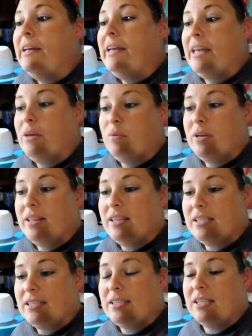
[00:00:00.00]
He rented
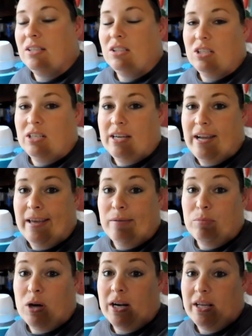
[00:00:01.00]
this tiller and
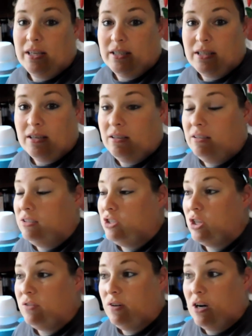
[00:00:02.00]
brought it
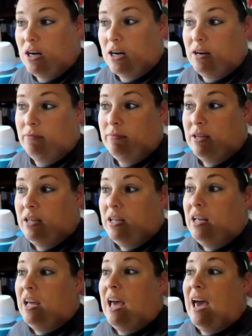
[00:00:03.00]
to the farm.
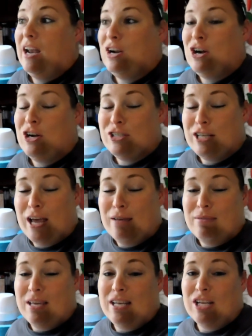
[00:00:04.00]
Had a hard
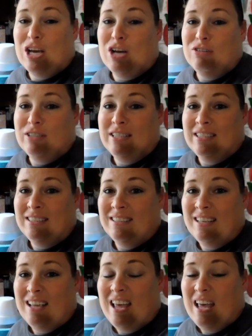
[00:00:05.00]
time getting it going.
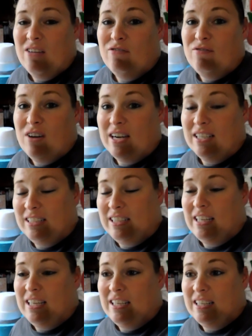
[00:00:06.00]

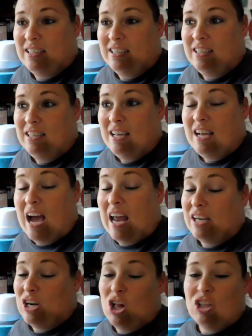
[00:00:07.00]
Finally got
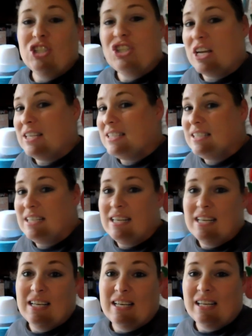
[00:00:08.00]
it all
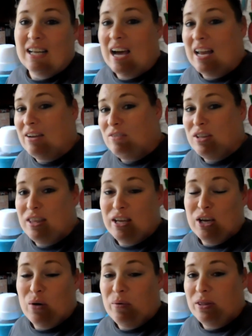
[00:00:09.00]
adjusted and got everything
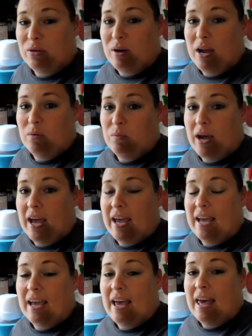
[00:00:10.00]
going the right
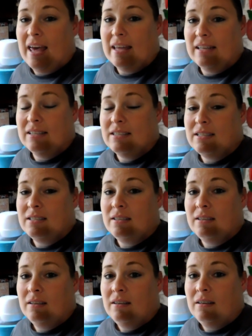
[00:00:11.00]
way, and
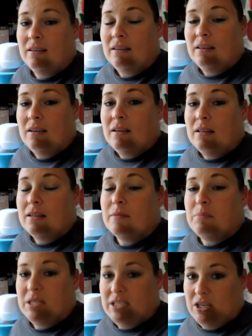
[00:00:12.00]
the
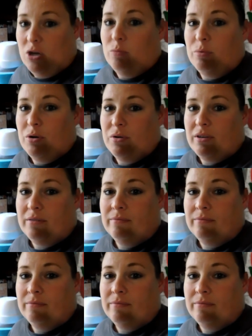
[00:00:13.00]
PTO broke.